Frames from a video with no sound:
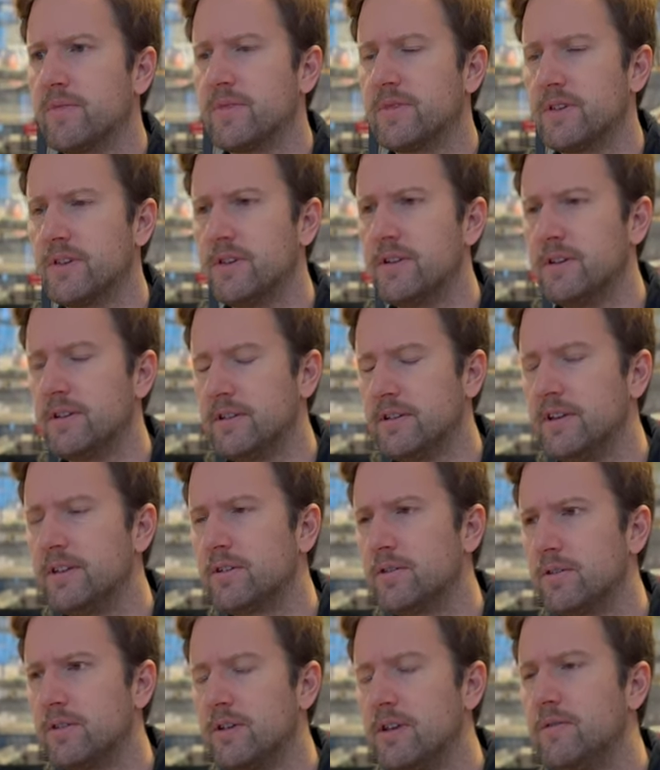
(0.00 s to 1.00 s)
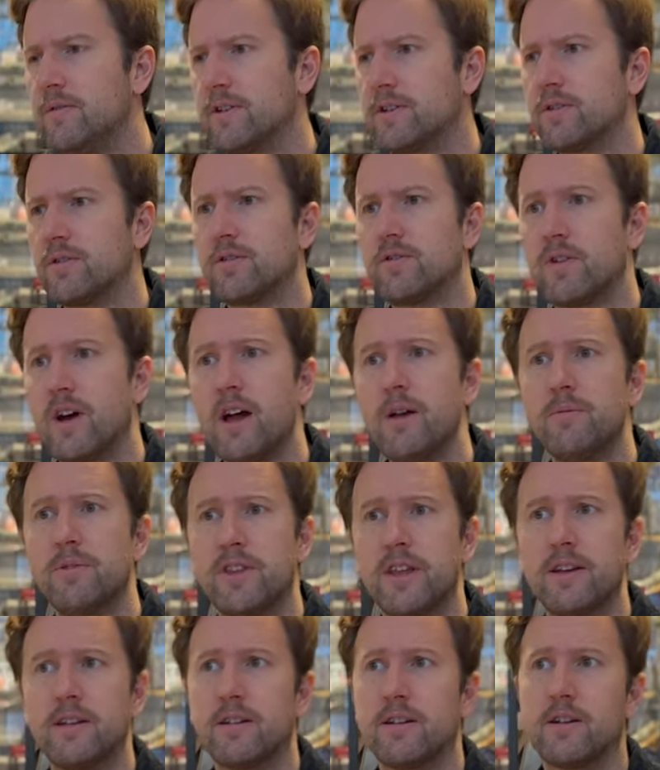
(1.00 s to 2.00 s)
you need to leave it to dry, but
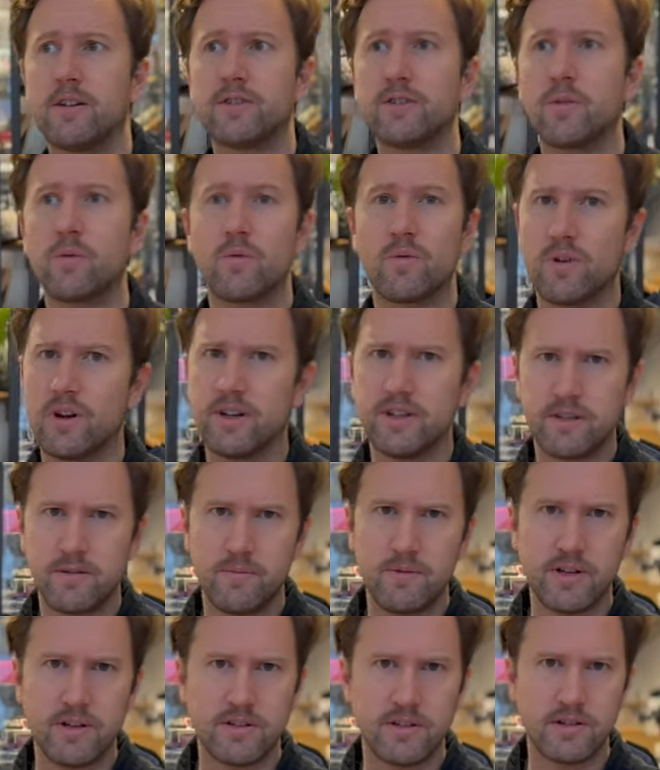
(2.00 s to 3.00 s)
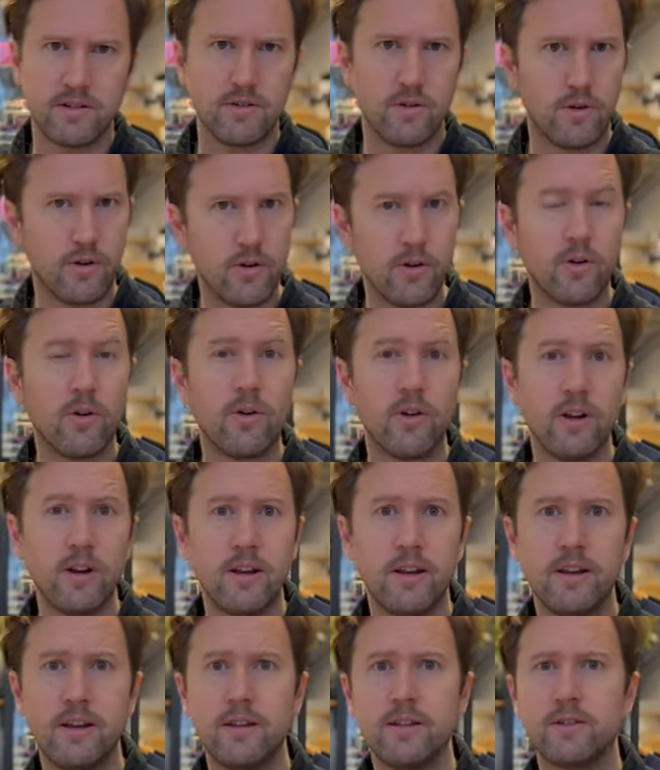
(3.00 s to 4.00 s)
then it can also rust because there's no oil
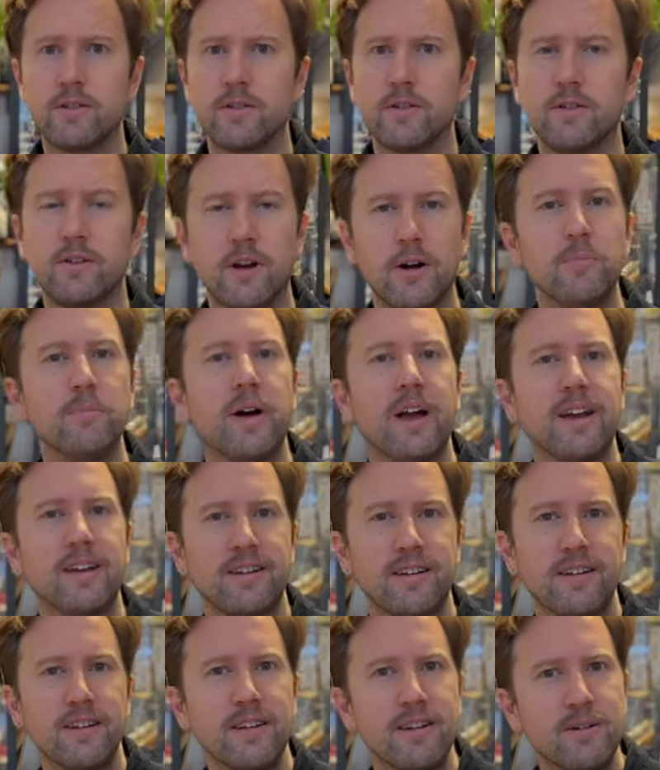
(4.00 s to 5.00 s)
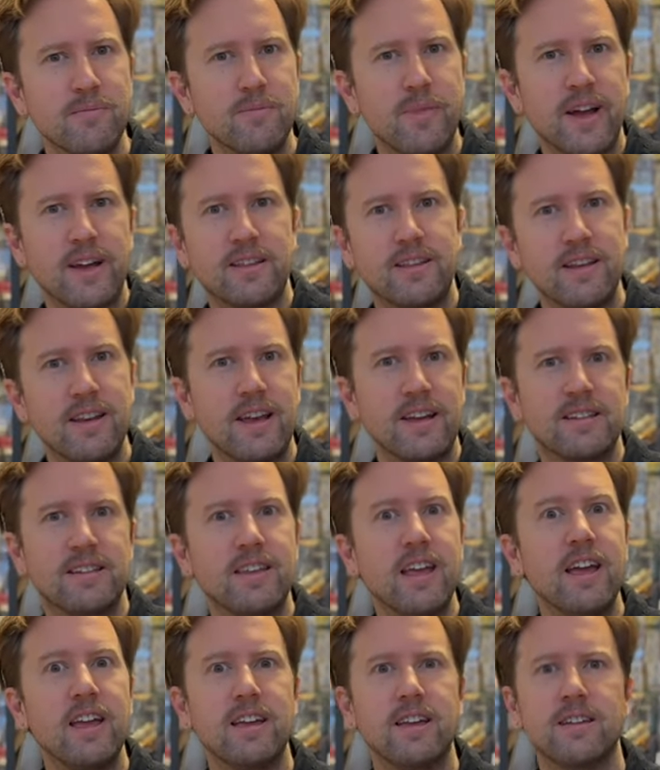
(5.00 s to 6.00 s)
in it. So you come back the next
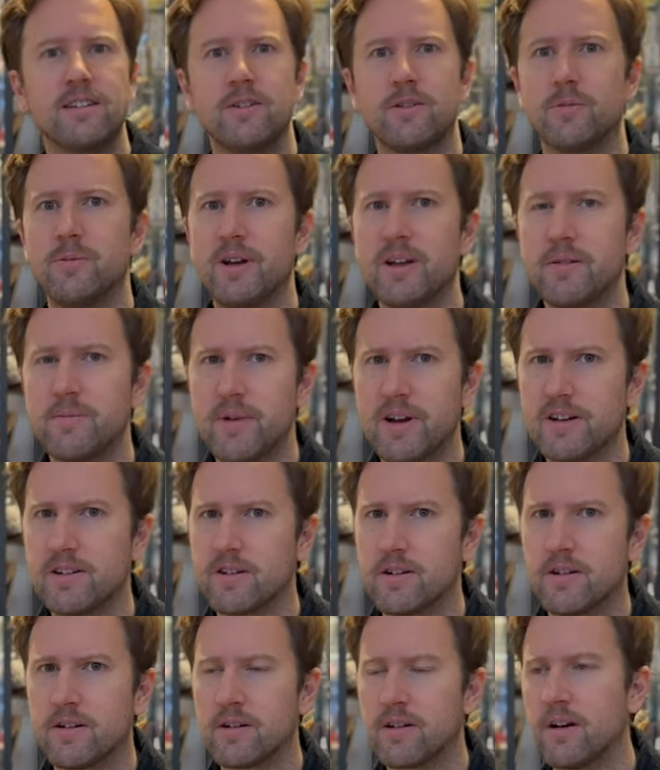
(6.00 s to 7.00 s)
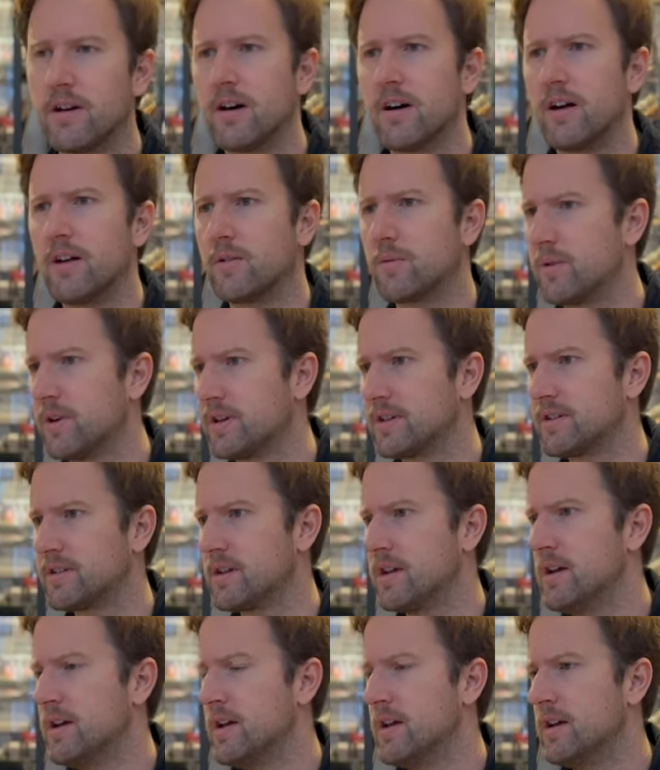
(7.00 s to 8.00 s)
day and your bearings are all rust.
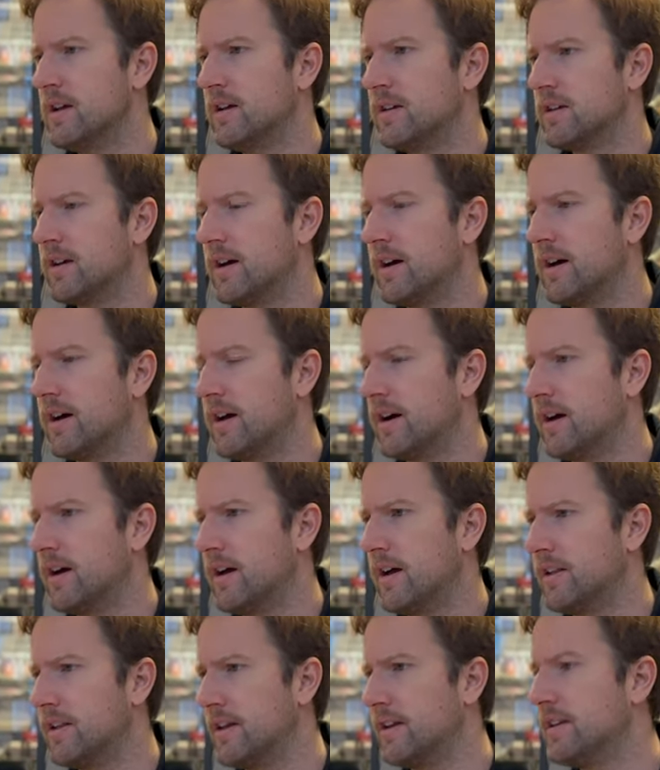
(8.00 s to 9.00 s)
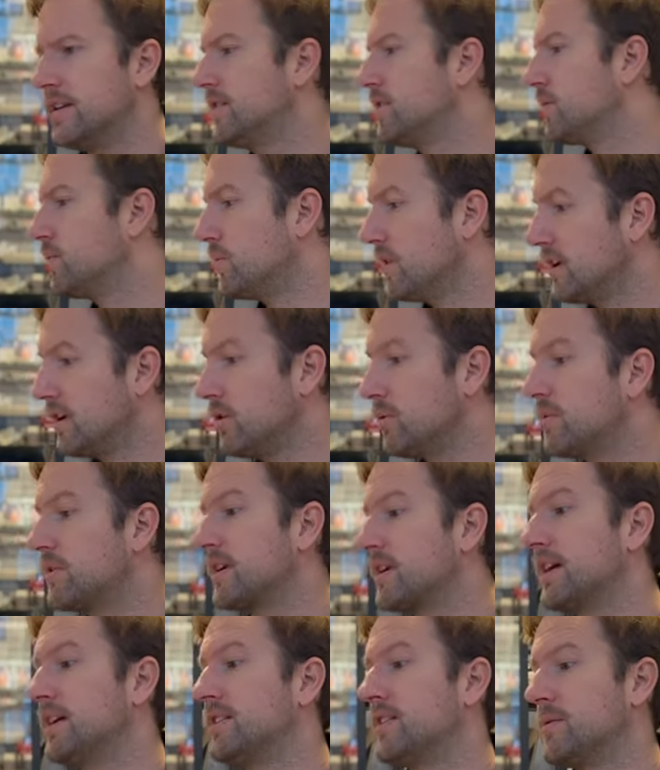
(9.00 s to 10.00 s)
And then you need to
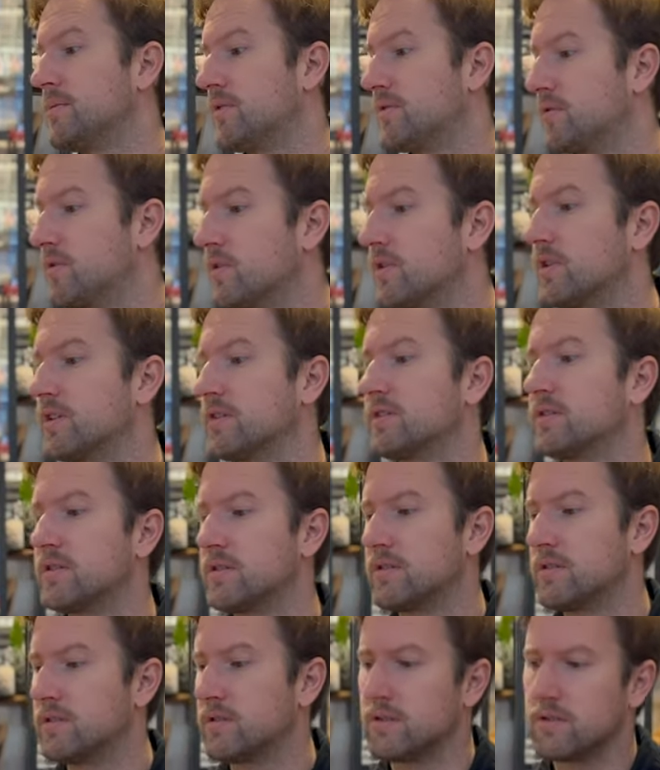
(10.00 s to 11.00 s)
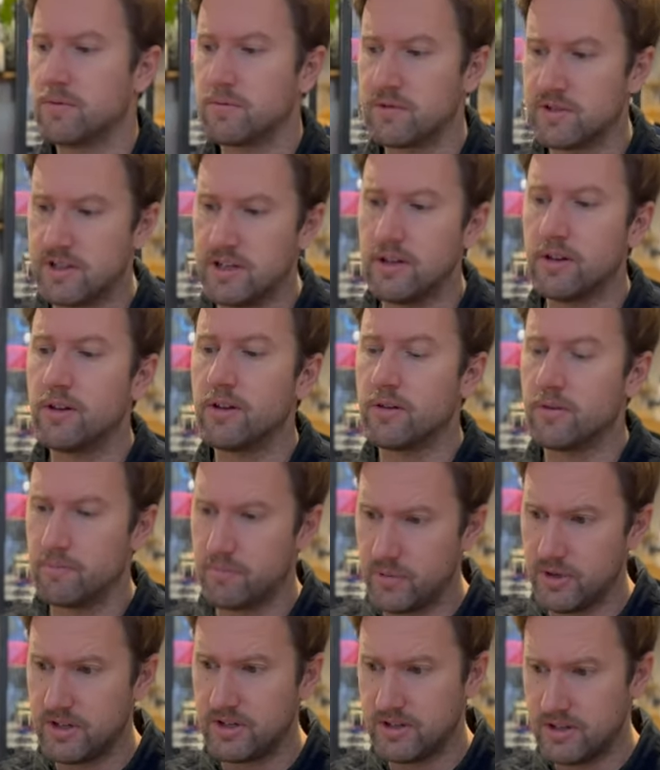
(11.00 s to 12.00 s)
re-lubricate them, of course.
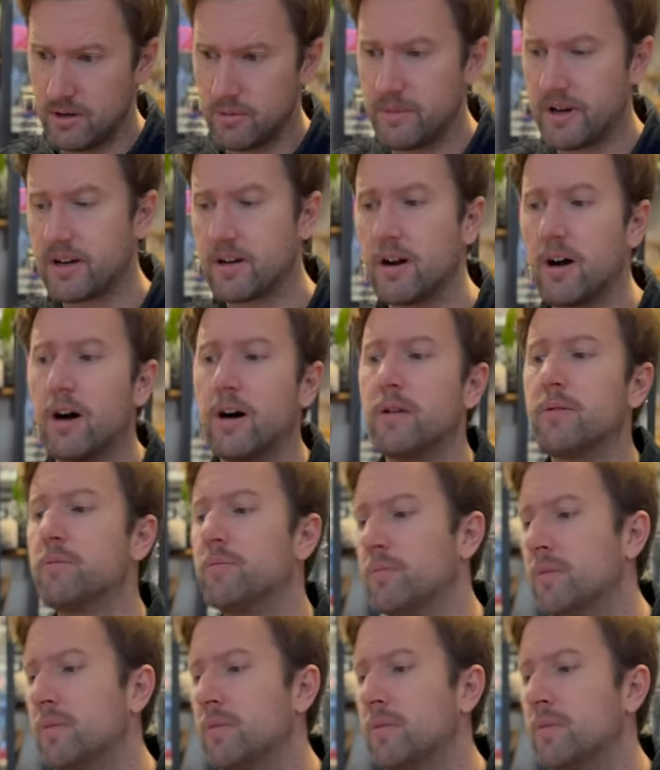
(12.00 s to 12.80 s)
Put the seal back on,